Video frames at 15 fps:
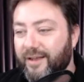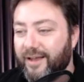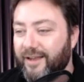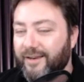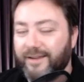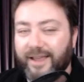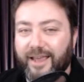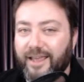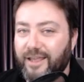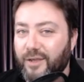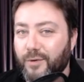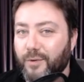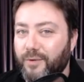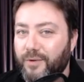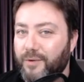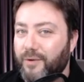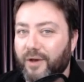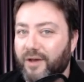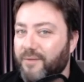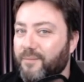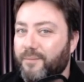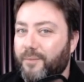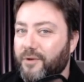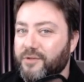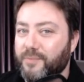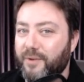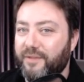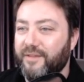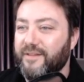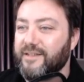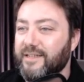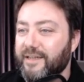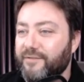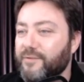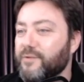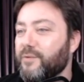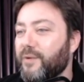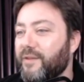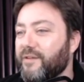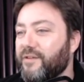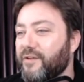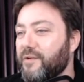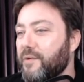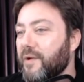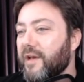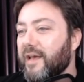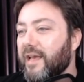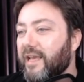and hey, you can't possibly think there's a difference between the two,